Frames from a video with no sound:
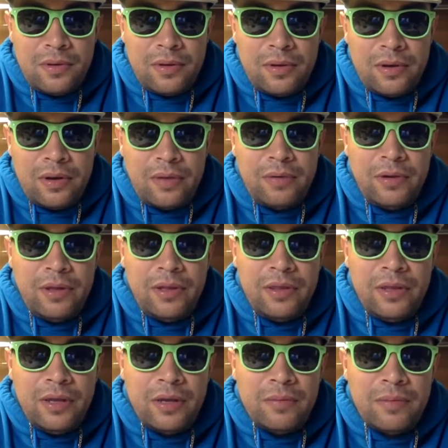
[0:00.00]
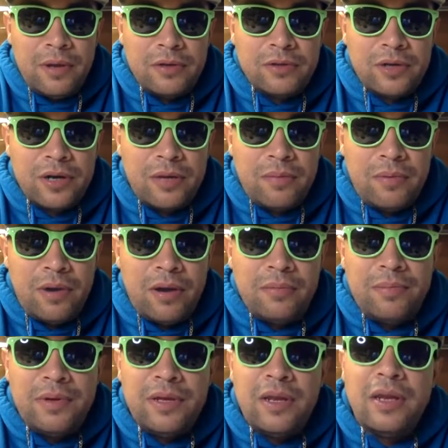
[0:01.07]
I don't really think I'm not trying to
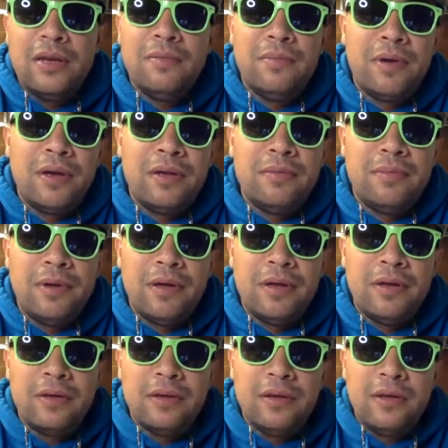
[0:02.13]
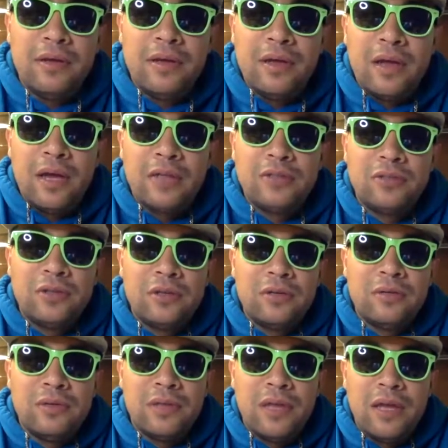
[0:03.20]
browbeat anybody, but I struggle
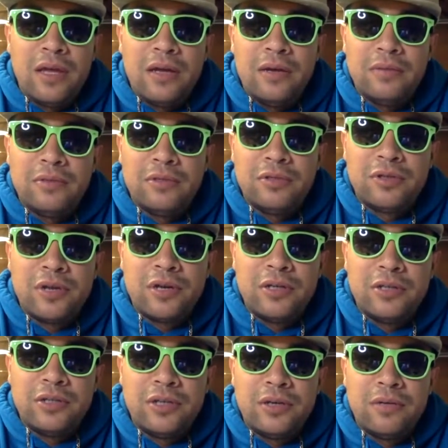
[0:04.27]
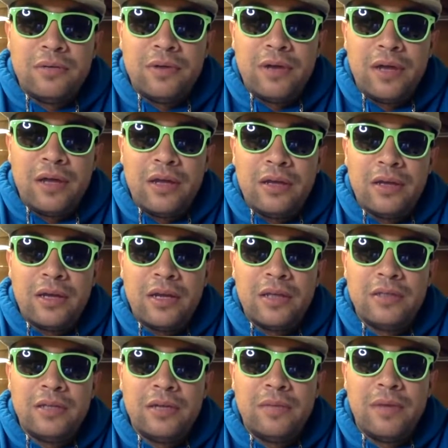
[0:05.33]
with that. And I'm just trying to share what I kind of
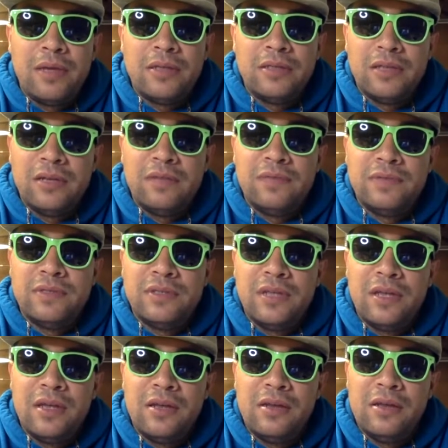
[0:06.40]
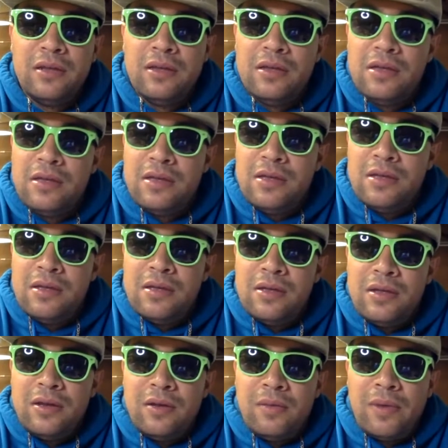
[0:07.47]
tell myself is that,
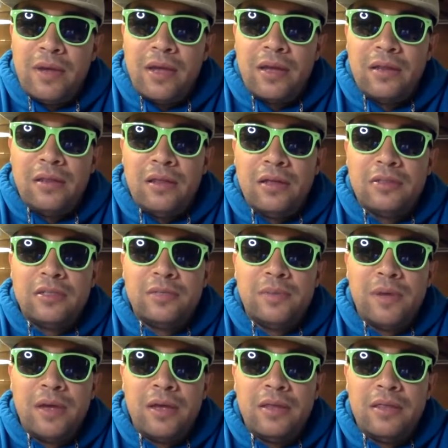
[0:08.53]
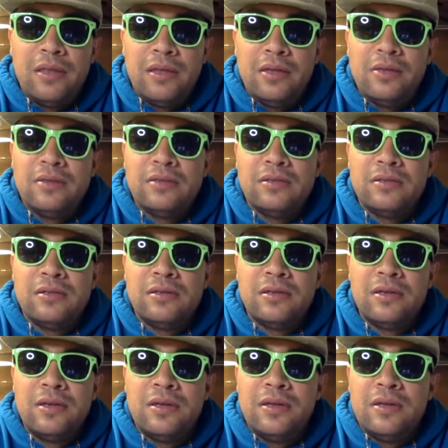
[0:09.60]
my kind of logic behind things,
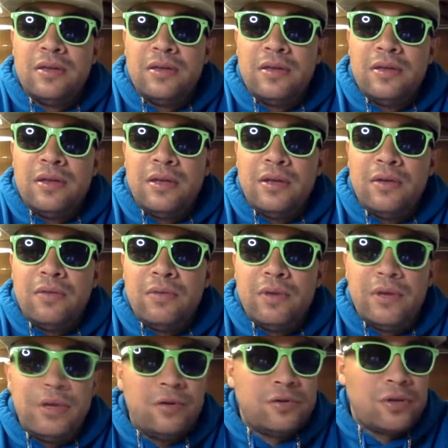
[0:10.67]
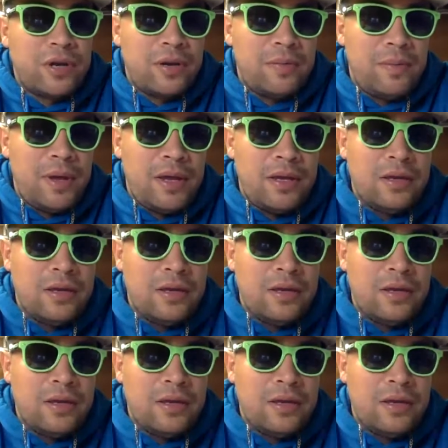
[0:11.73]
when you try to make